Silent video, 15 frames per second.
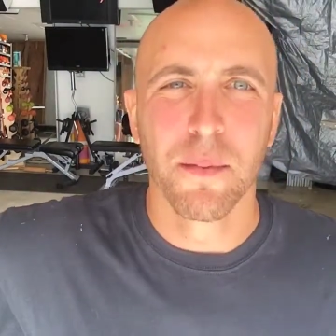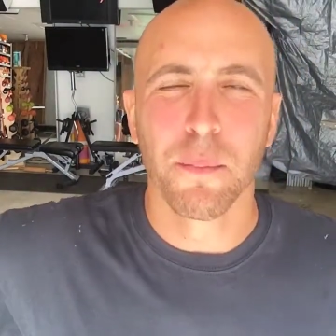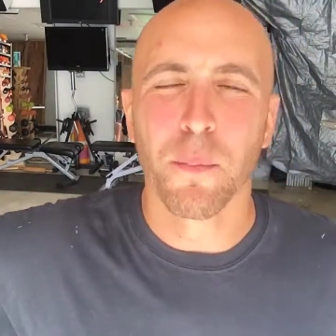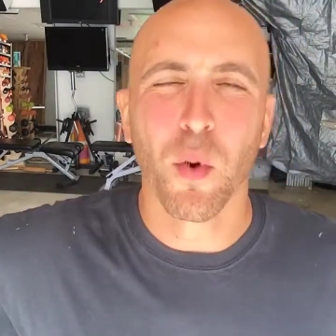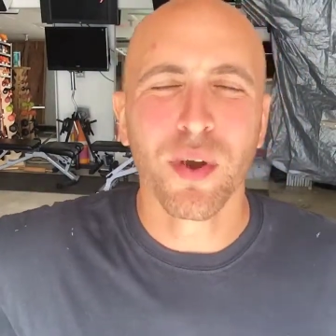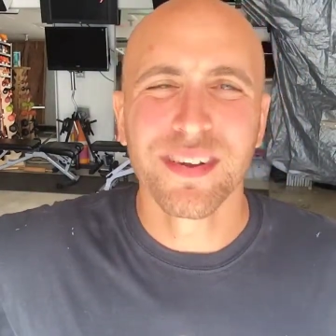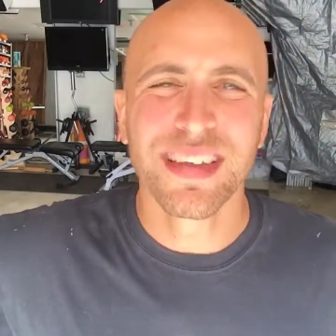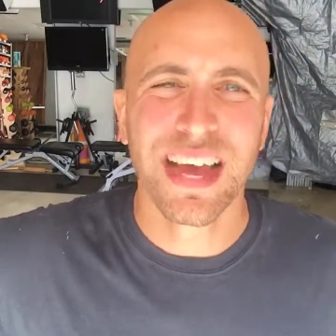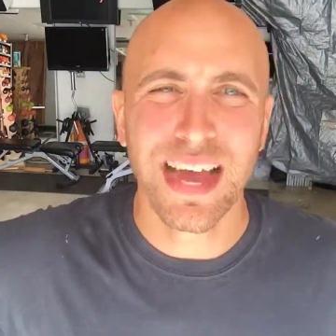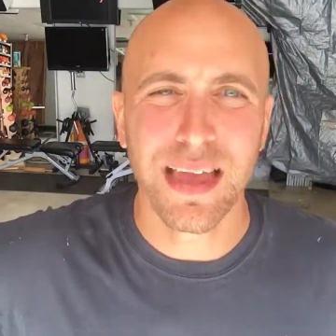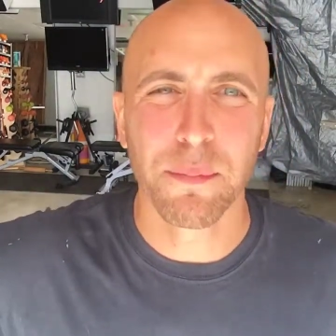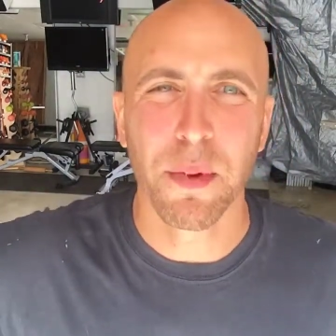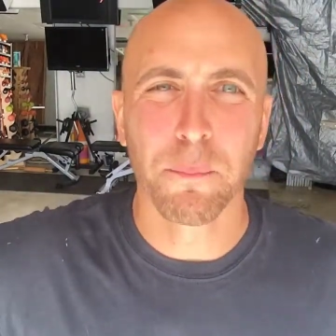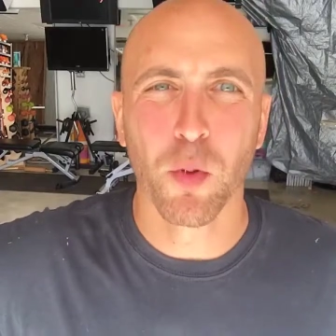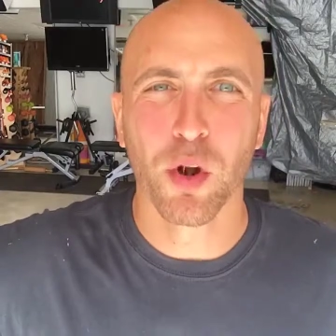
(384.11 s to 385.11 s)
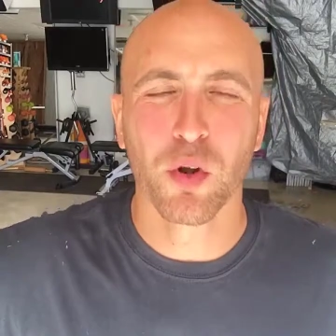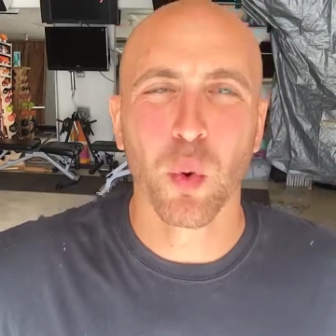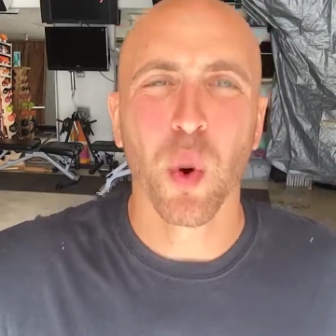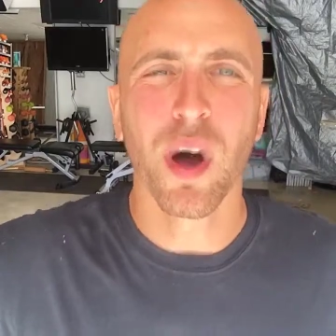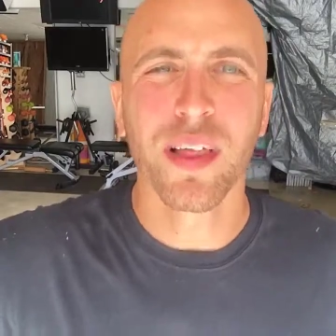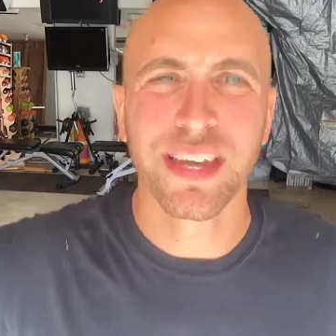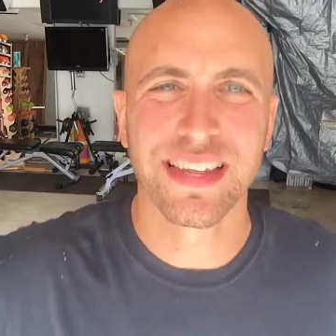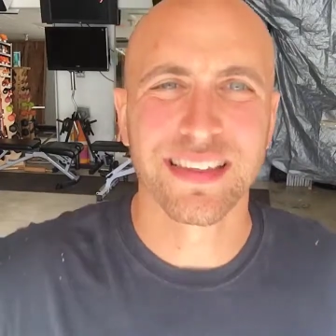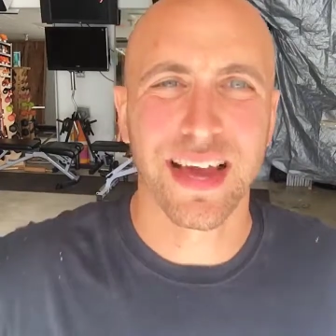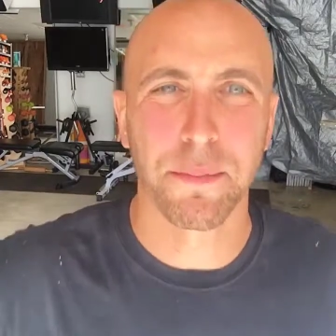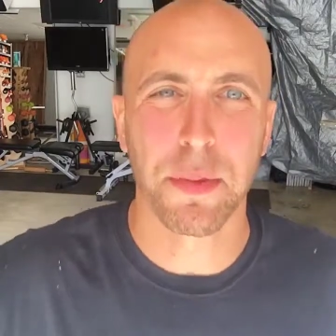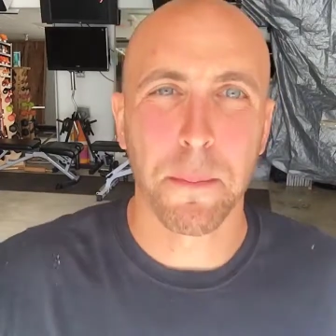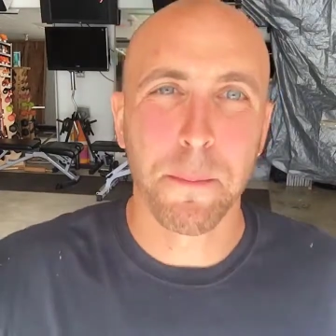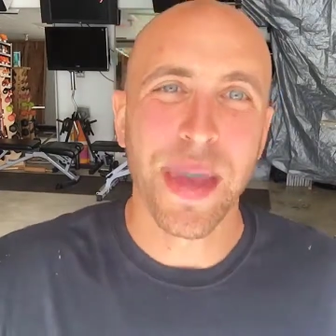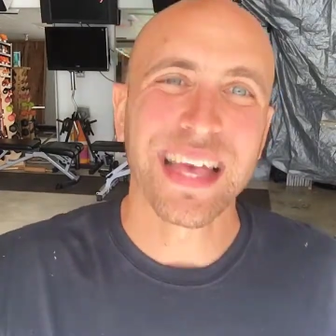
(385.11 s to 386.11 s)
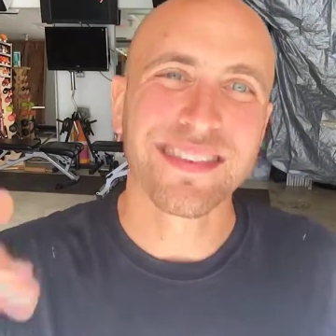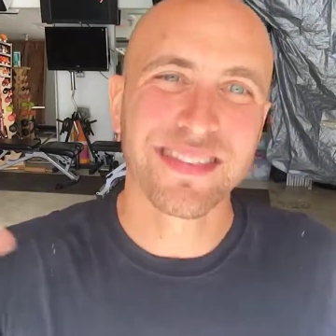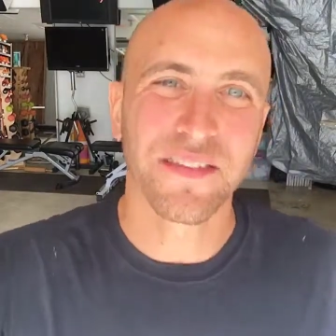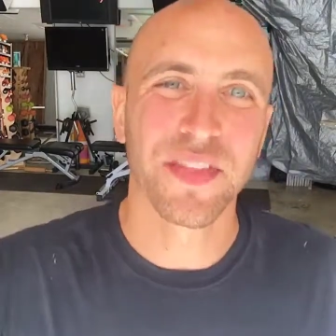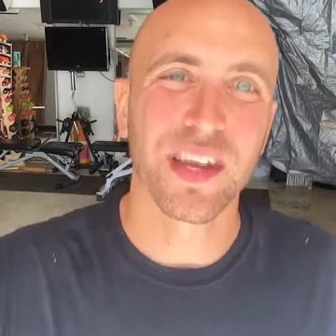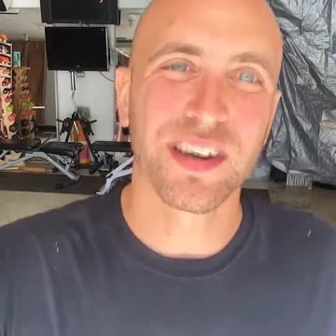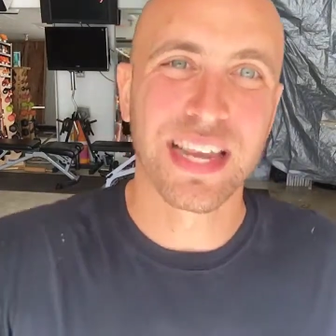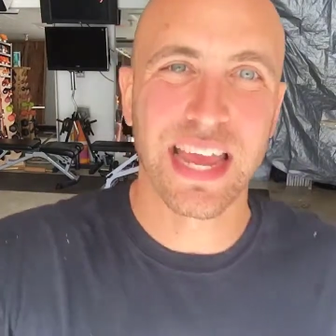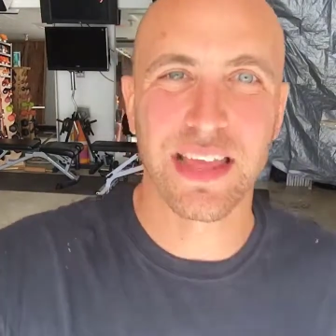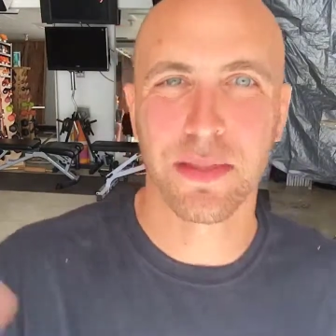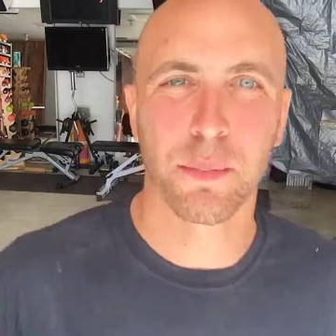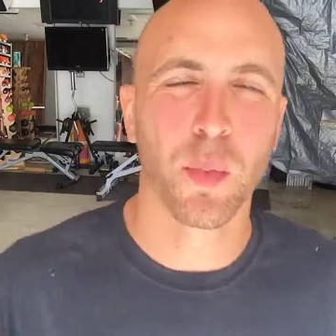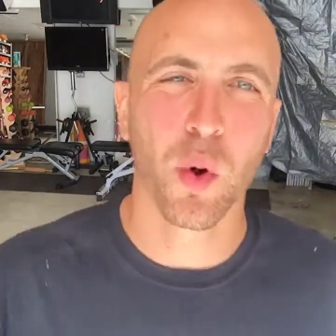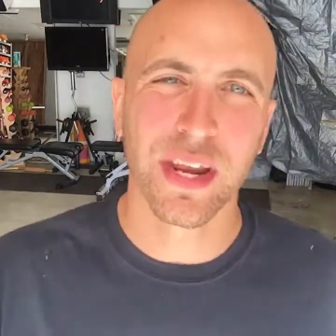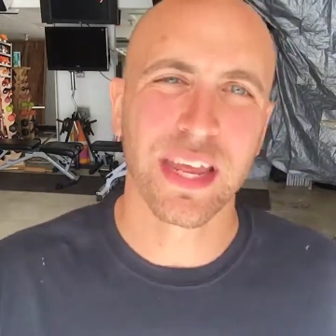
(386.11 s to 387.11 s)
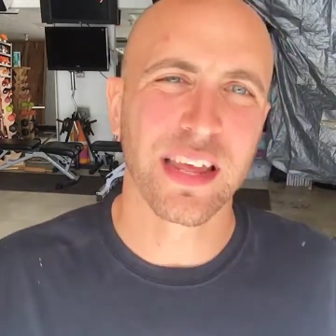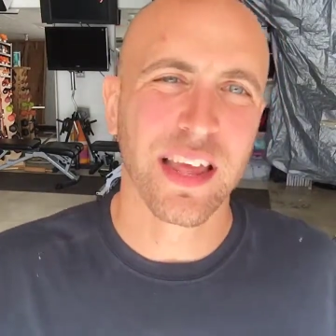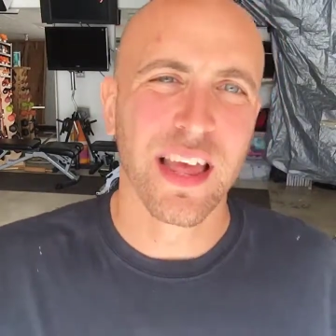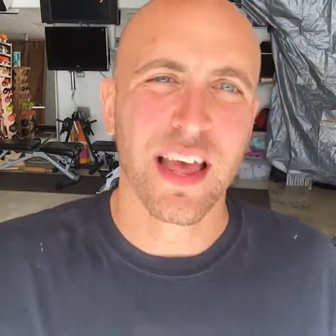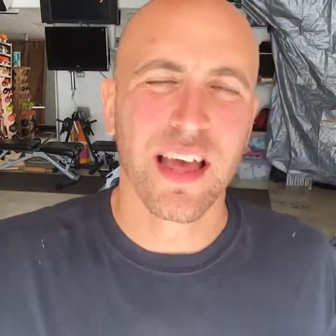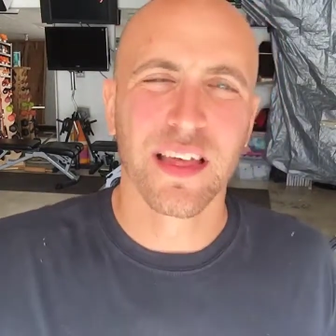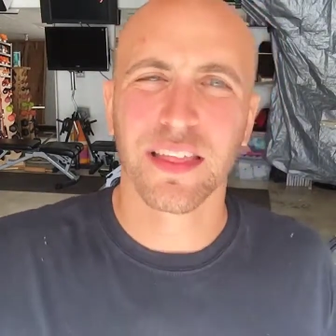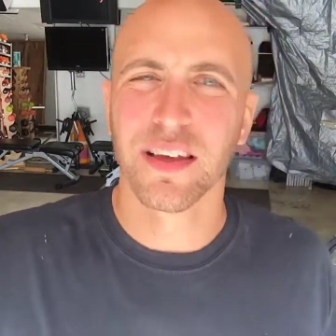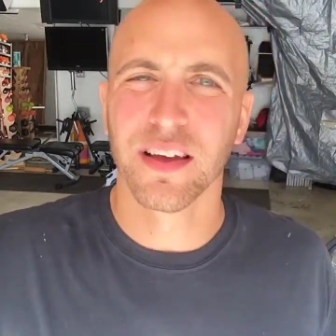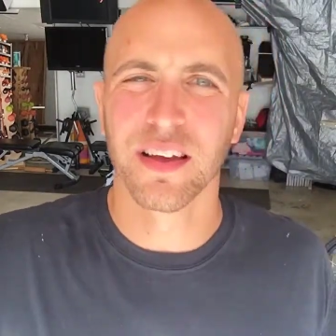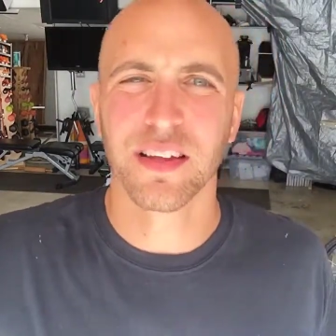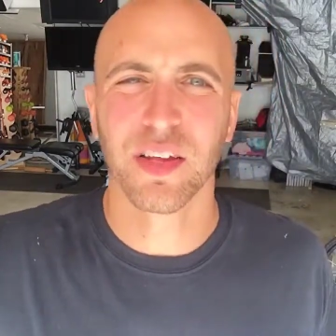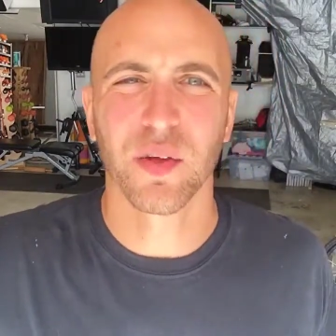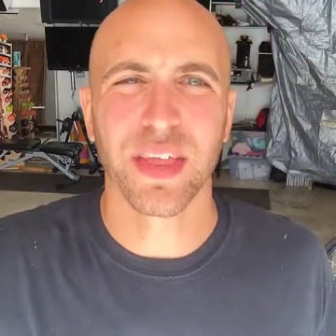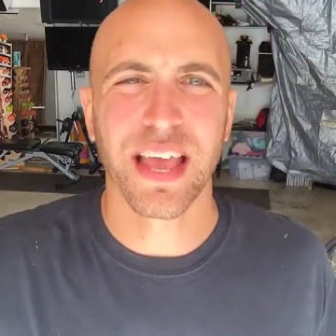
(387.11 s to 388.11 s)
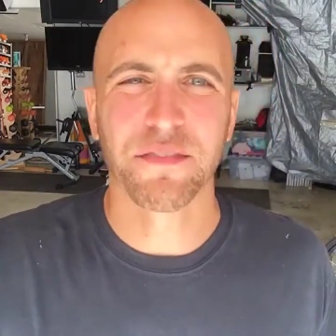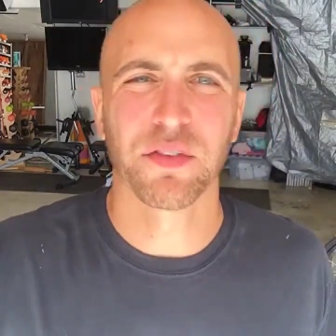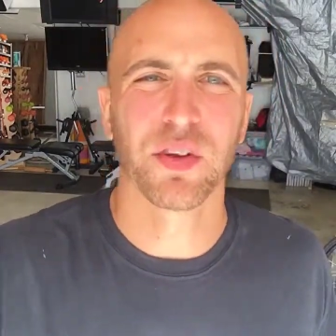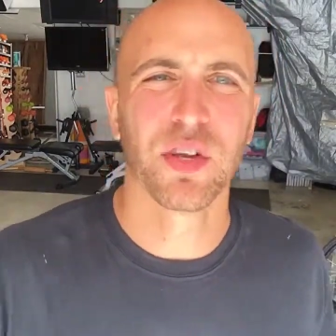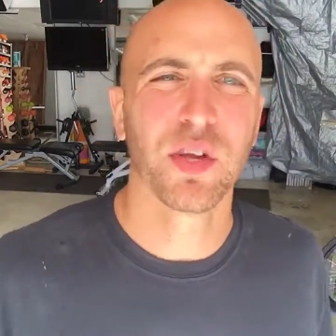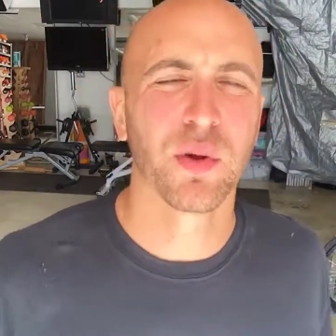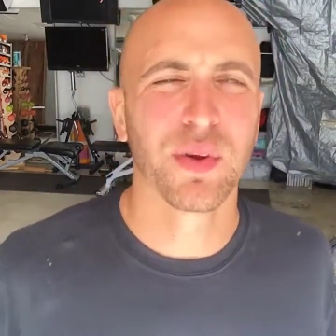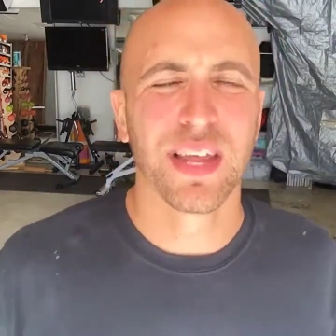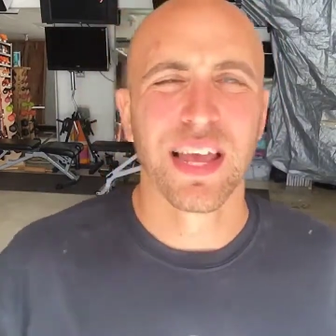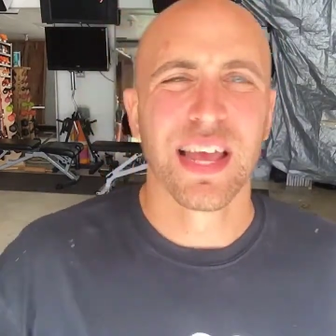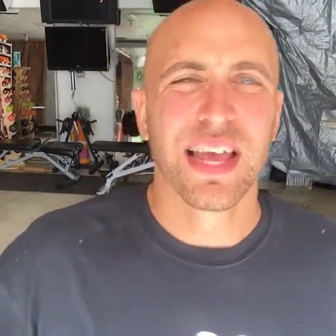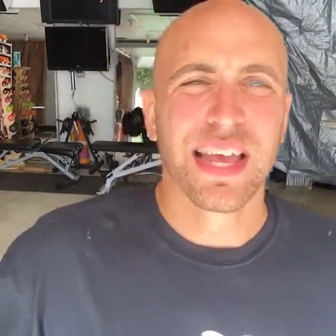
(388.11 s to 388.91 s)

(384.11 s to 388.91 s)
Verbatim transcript: more time, more quality time, the best of their day, the morning, the you know the afternoon,